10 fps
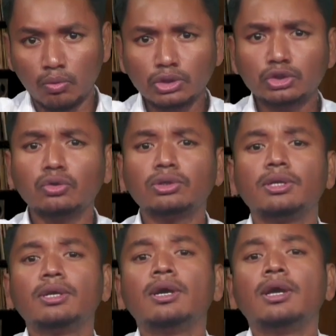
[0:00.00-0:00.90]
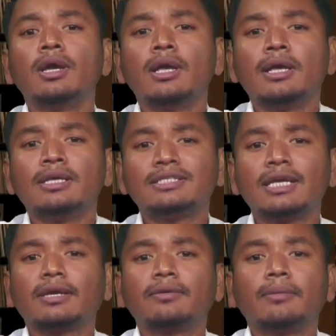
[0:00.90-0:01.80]
We should
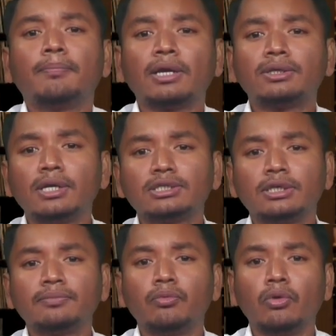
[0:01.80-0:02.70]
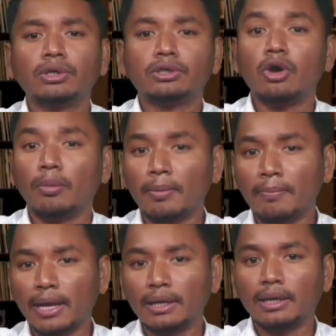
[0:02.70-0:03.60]
seek partnership with
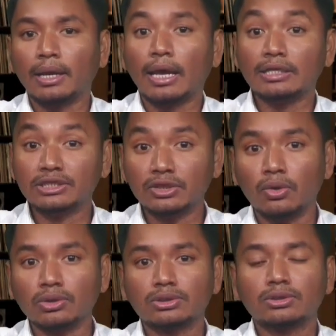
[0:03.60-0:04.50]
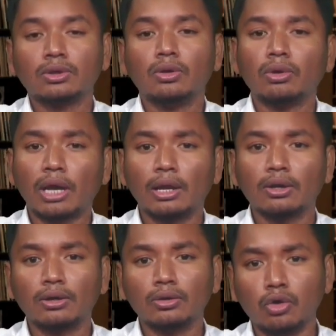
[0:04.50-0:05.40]
government, NGOs,
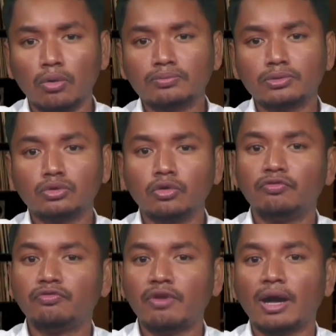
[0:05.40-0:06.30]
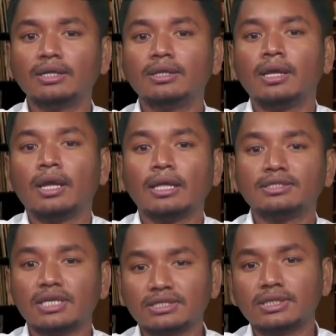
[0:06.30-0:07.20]
local groups to fund and
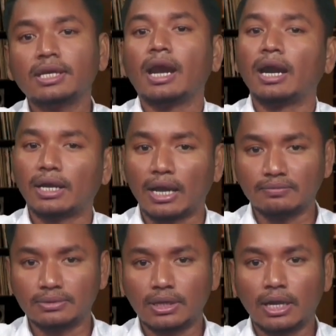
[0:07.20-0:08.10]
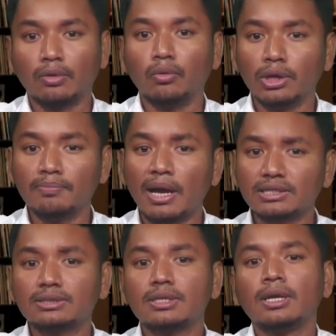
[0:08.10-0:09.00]
sustain archives. And we
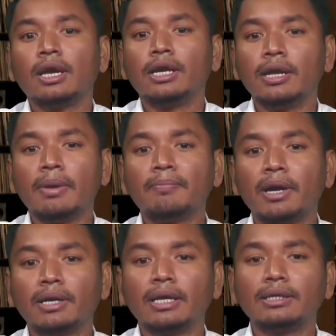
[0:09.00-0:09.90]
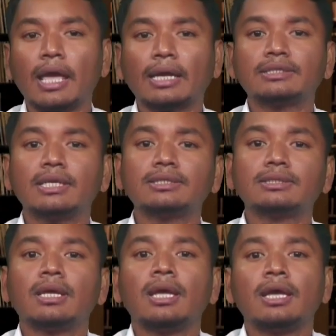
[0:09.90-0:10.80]
must remember that
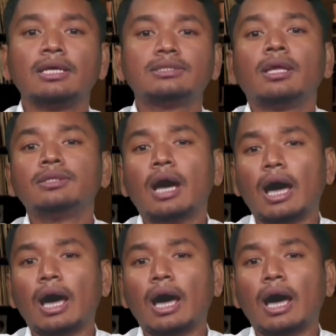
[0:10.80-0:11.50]
access is the